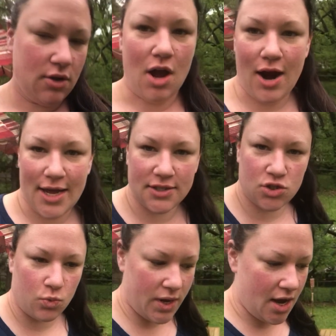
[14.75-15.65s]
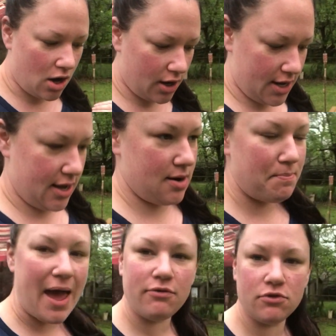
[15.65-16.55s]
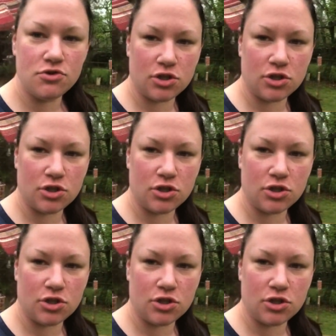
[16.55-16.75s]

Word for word: All right, so we are in Baton Rouge,